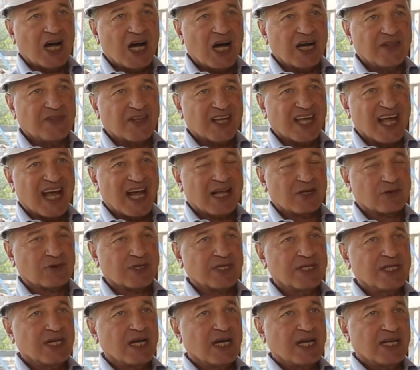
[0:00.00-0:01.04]
on the
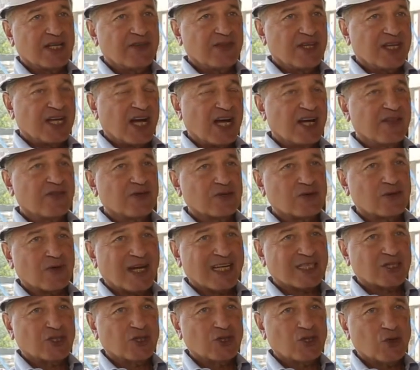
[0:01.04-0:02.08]
gallery in the other
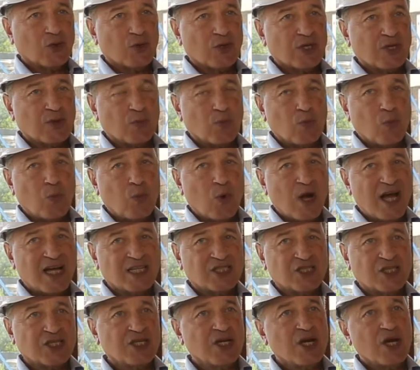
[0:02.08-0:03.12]
direction toward the
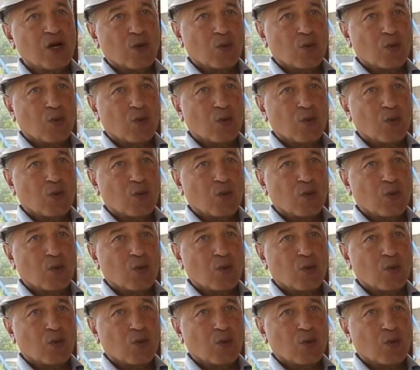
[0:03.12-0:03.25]
west,